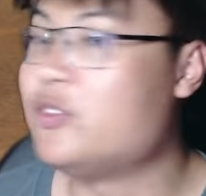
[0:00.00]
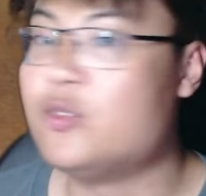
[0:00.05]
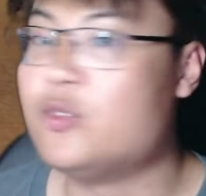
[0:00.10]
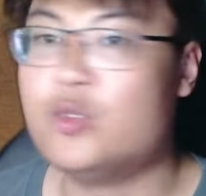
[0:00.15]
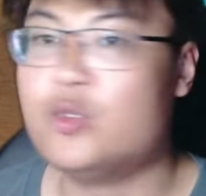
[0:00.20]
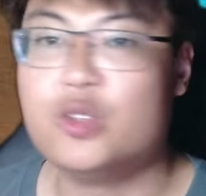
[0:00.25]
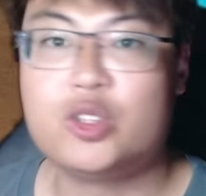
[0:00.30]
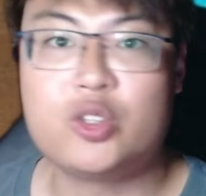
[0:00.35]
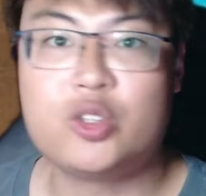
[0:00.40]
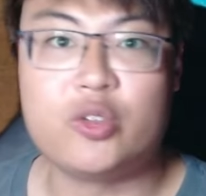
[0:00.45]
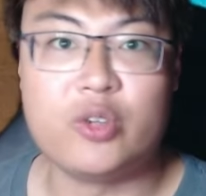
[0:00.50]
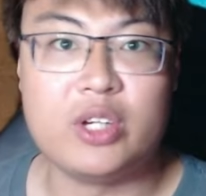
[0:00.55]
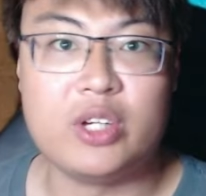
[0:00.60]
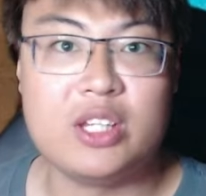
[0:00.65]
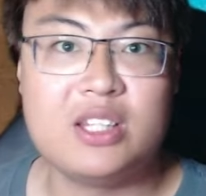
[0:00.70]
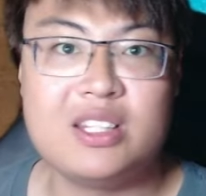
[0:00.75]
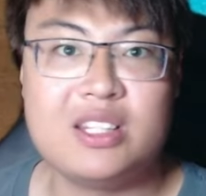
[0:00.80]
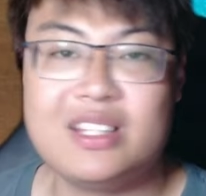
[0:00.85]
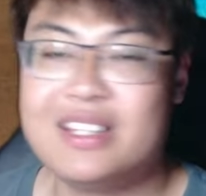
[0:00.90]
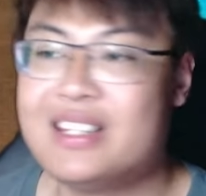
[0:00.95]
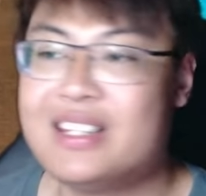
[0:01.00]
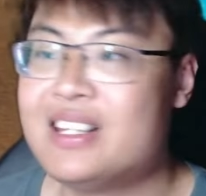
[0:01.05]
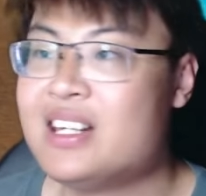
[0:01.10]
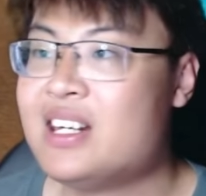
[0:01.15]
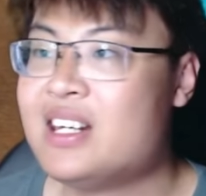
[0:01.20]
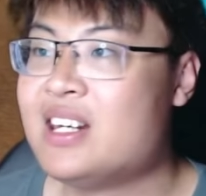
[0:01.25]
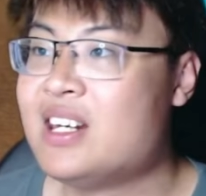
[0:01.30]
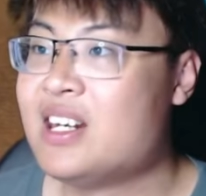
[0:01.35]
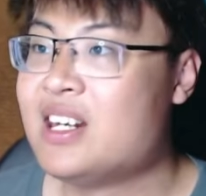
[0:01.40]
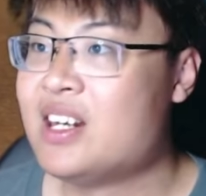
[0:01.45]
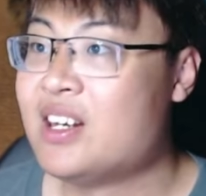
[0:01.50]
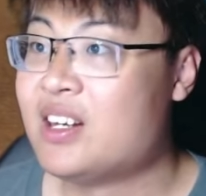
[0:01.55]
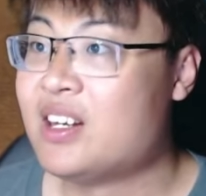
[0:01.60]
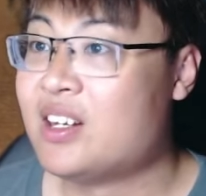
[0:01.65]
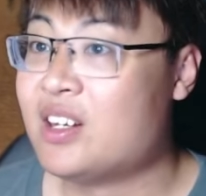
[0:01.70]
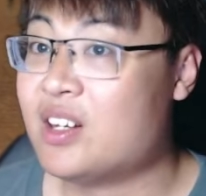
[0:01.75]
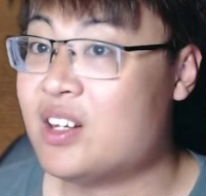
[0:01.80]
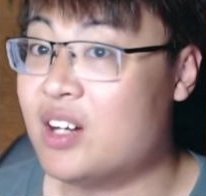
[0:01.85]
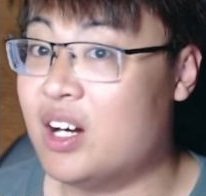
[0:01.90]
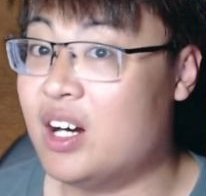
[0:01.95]
full screen.
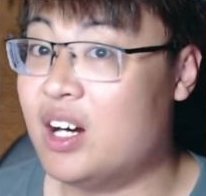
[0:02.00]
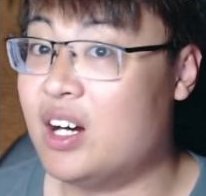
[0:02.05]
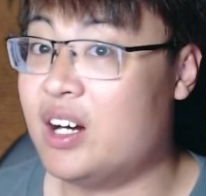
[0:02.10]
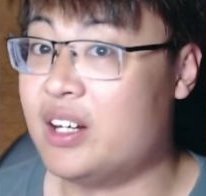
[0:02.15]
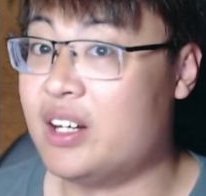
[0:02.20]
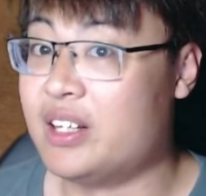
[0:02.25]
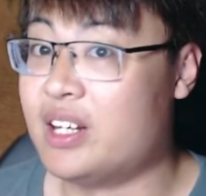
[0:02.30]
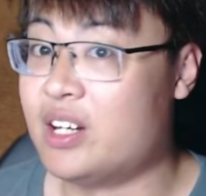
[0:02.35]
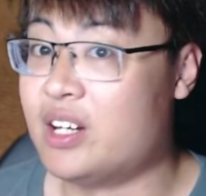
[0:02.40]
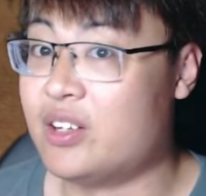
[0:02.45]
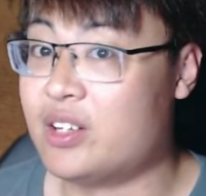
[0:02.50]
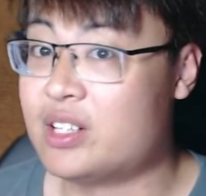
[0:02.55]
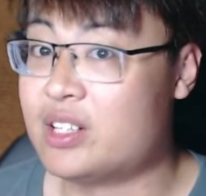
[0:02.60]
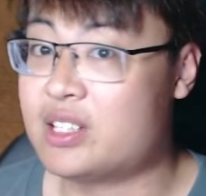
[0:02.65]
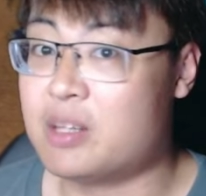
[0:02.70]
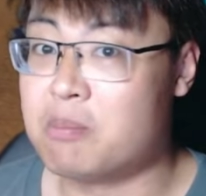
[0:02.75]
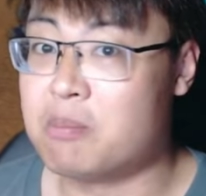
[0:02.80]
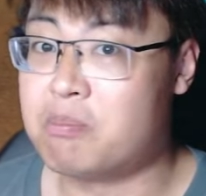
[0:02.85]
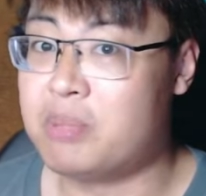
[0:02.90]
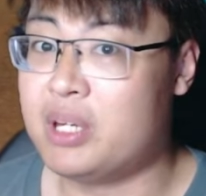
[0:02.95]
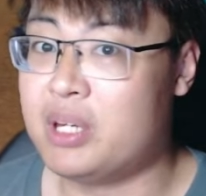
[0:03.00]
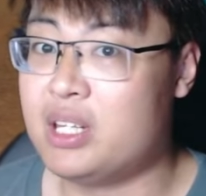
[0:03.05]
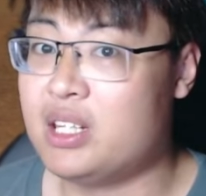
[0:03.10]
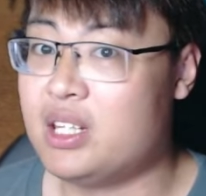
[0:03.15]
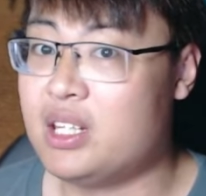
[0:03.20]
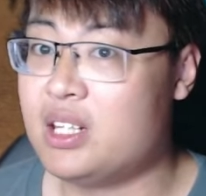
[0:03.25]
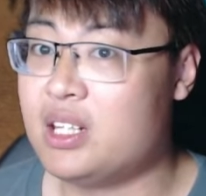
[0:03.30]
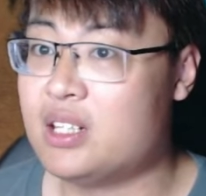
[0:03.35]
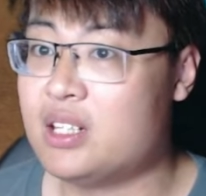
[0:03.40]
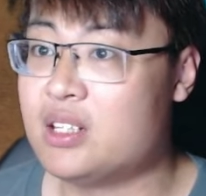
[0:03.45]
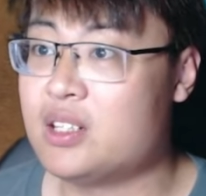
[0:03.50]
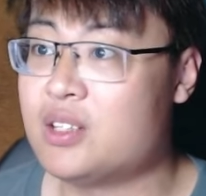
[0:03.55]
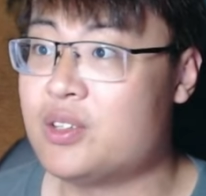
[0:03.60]
Yeah, you guys can pin it,